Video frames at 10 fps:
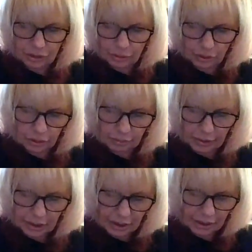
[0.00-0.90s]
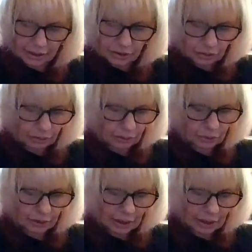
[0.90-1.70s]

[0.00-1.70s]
you a new beginning in truth.